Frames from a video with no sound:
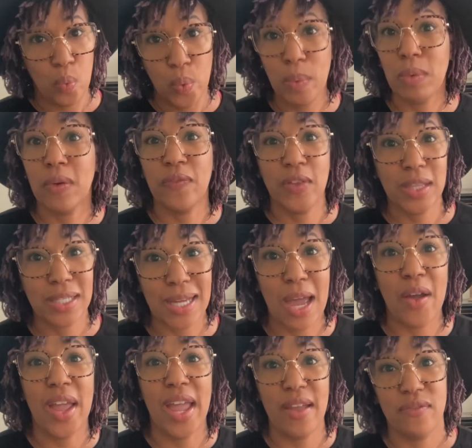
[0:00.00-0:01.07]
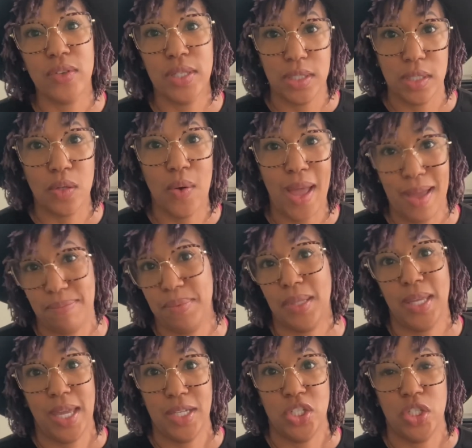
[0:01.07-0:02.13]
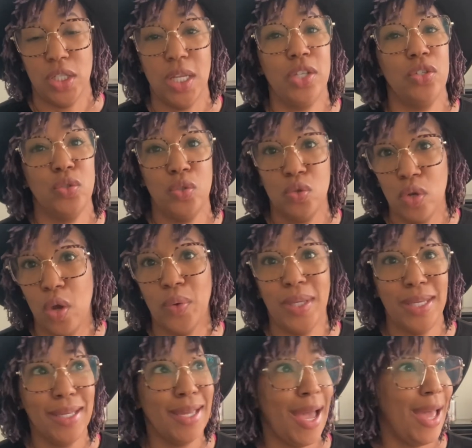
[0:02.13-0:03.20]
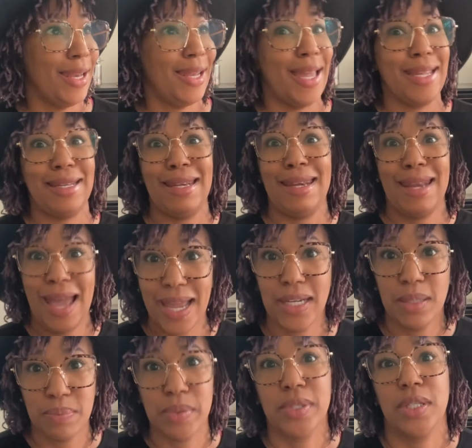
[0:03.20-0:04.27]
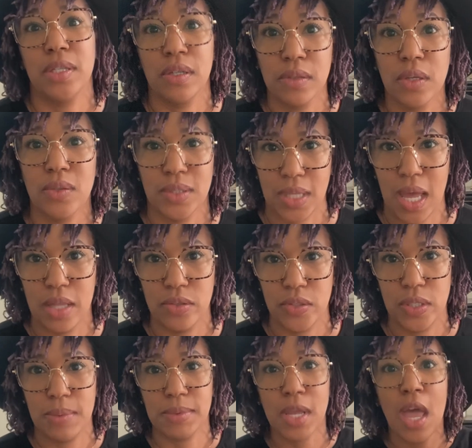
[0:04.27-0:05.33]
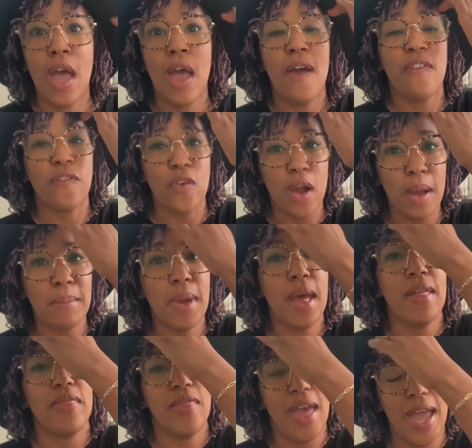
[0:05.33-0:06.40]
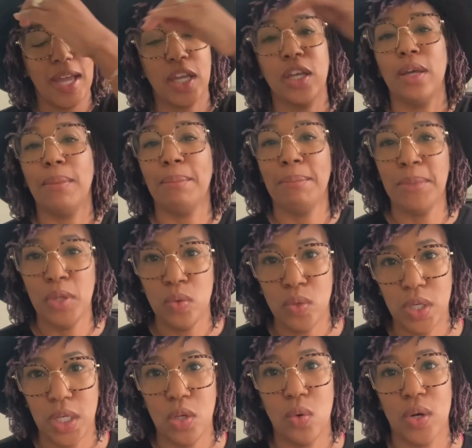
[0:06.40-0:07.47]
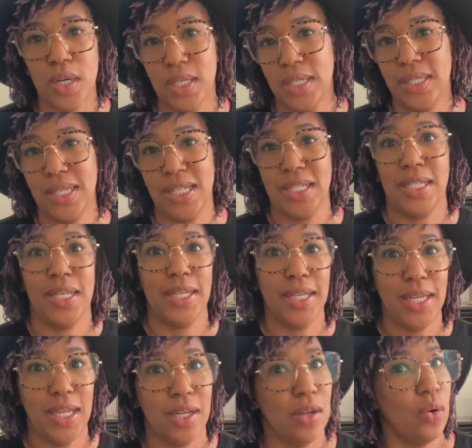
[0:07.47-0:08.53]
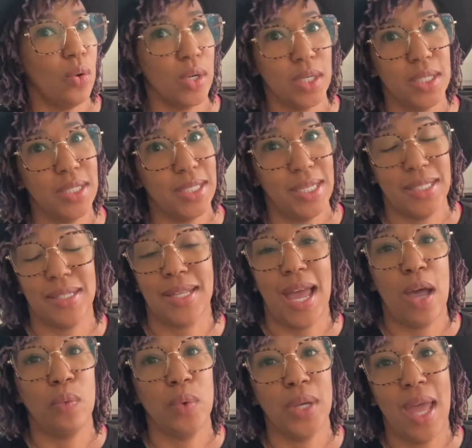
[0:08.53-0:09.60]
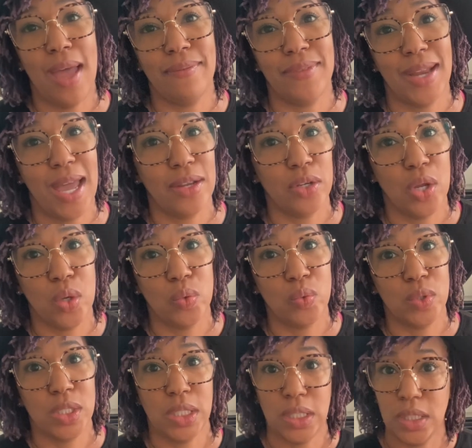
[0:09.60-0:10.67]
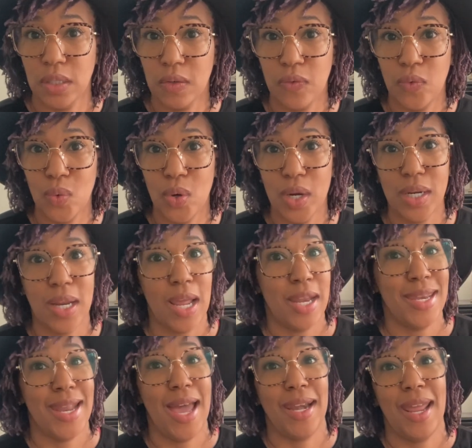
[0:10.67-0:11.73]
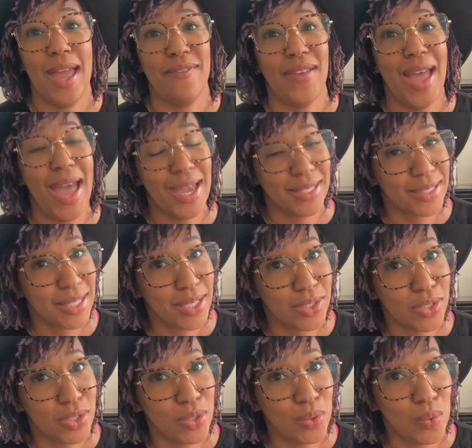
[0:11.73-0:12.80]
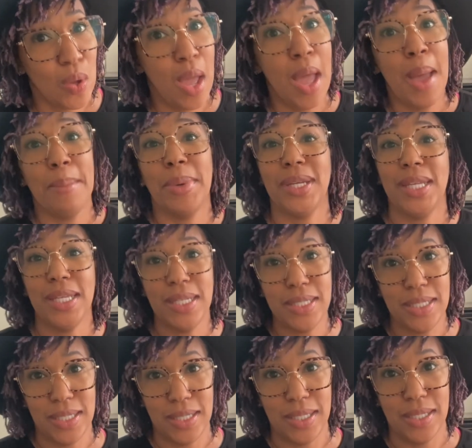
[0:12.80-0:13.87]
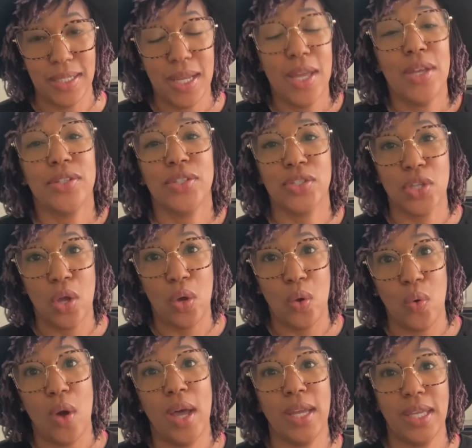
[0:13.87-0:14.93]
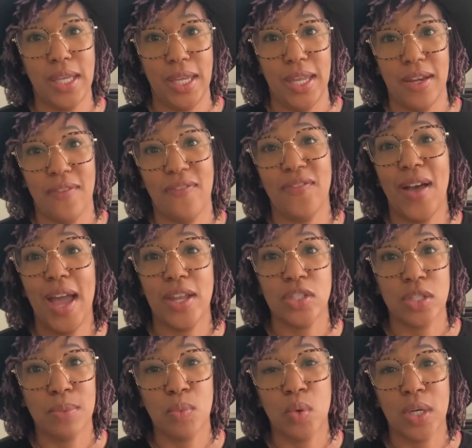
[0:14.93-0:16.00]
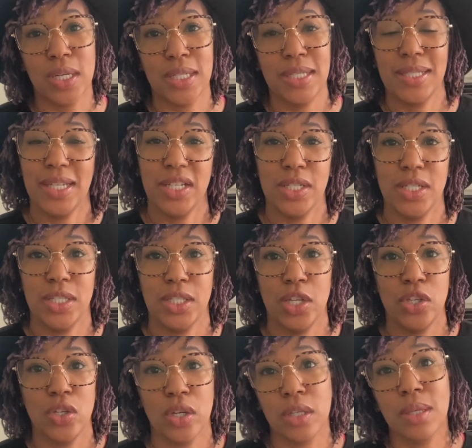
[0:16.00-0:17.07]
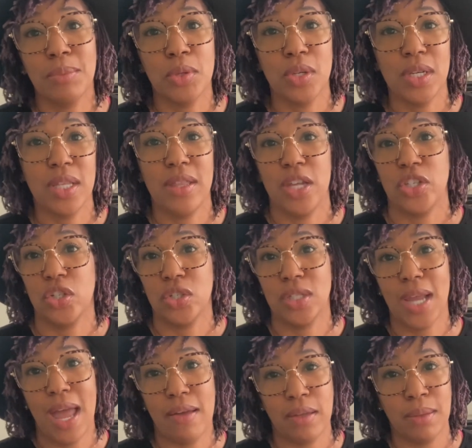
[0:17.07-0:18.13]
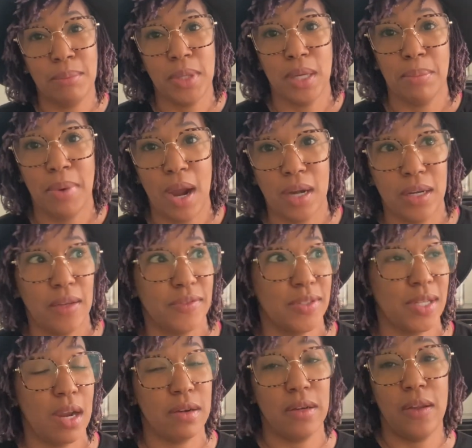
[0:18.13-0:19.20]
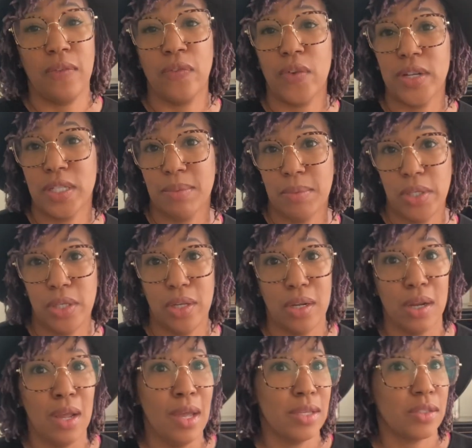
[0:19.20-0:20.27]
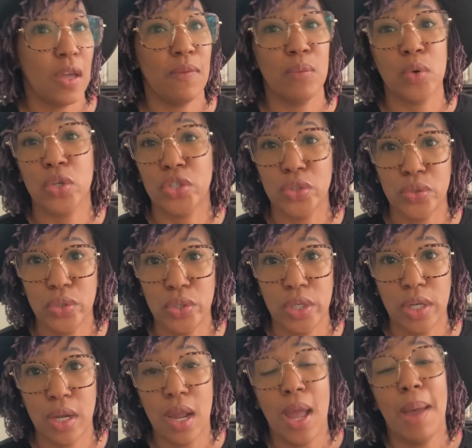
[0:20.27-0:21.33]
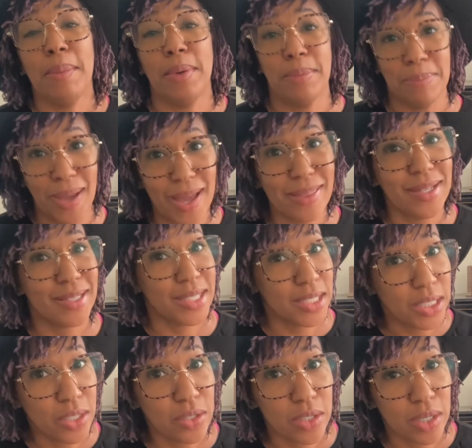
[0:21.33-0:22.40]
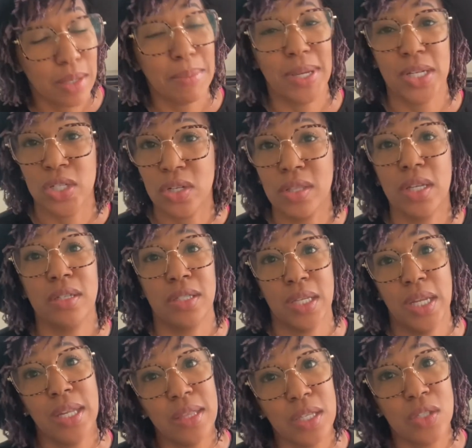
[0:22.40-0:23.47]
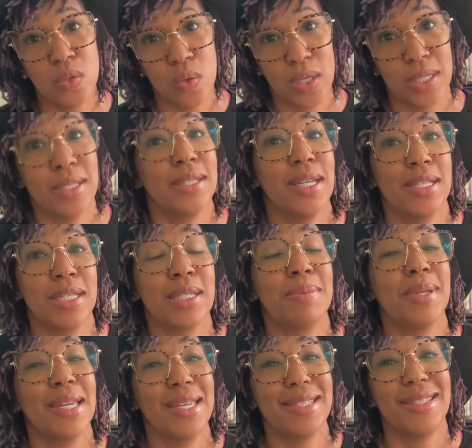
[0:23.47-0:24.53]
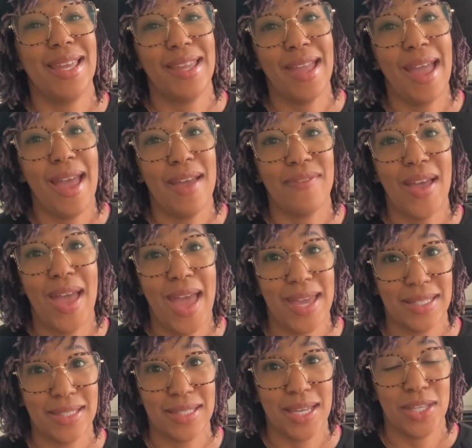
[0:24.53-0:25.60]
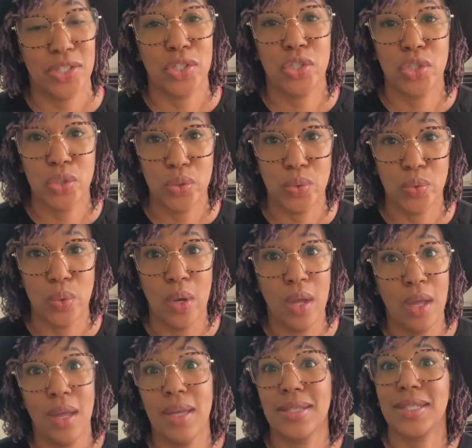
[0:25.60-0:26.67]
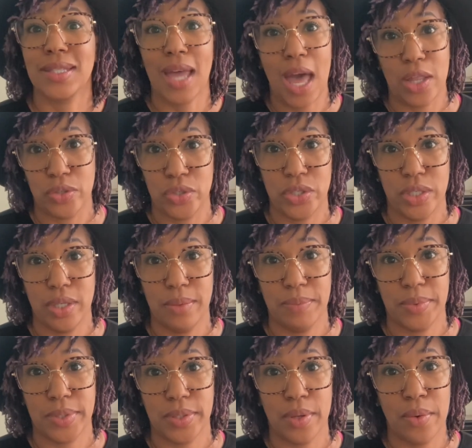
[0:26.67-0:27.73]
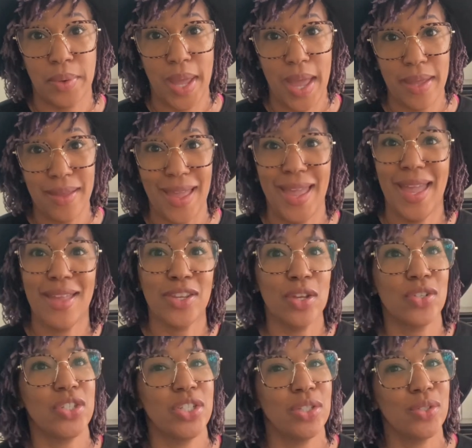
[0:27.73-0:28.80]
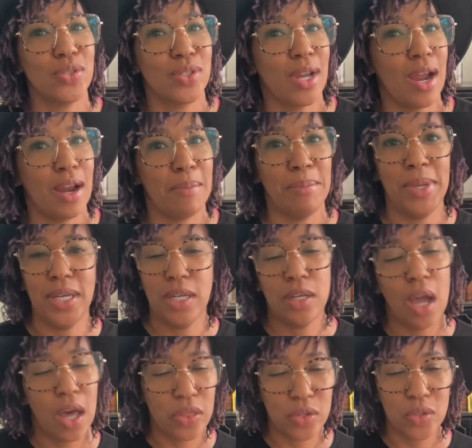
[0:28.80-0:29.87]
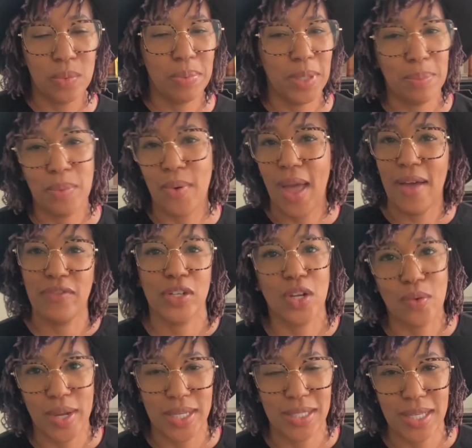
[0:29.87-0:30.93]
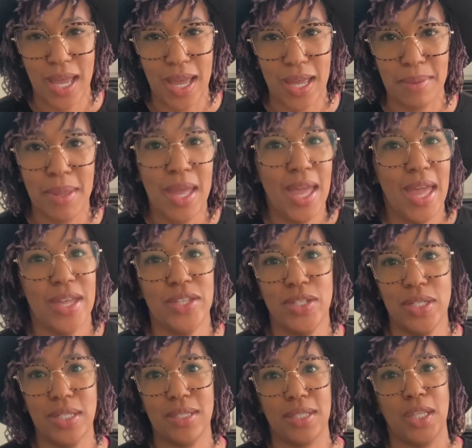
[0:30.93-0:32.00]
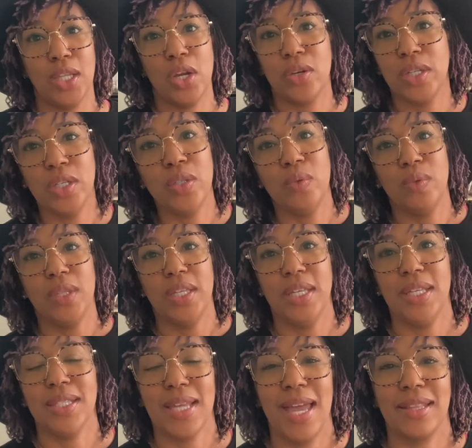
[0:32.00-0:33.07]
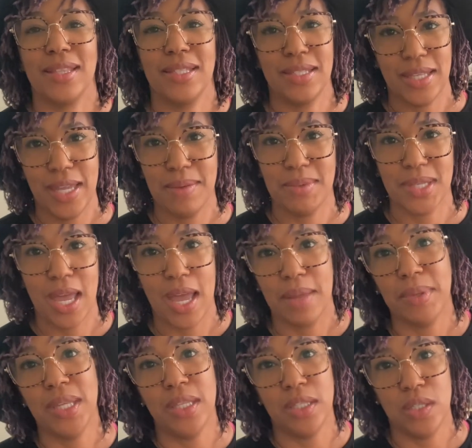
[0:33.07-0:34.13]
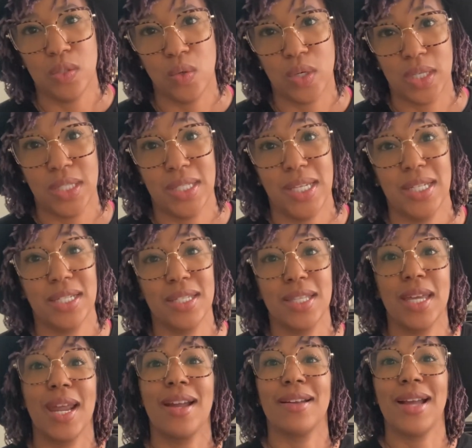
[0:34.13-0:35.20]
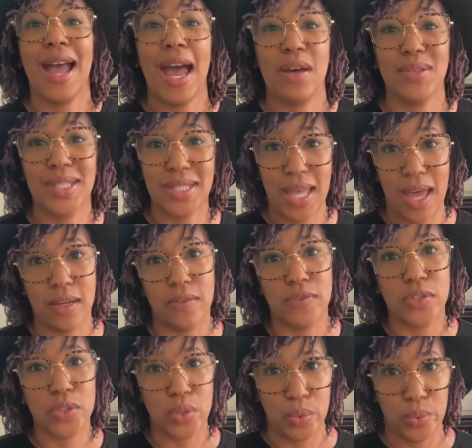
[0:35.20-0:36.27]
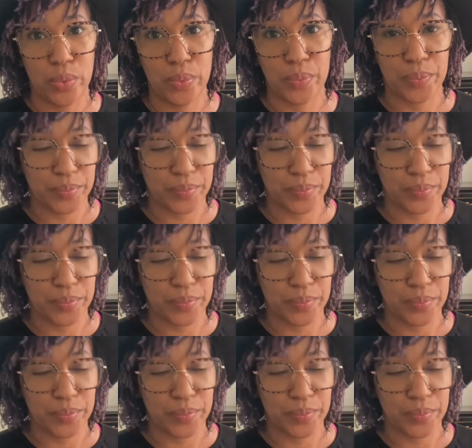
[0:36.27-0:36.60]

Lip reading: We were filling out every single application. And do you know he got like 90% of those scholarships from that community organization. Again, organizations I would have not known to look for, not have access to, but he did. So again, find some organizations in your community that your child can be a part of starting their freshman year, sophomore, junior year, but by their senior year, make sure they're in these organizations because they have access to scholarships, okay? And your children are meeting other new people, having a great time, and just learning new things at the same time in these organizations that are outside of school.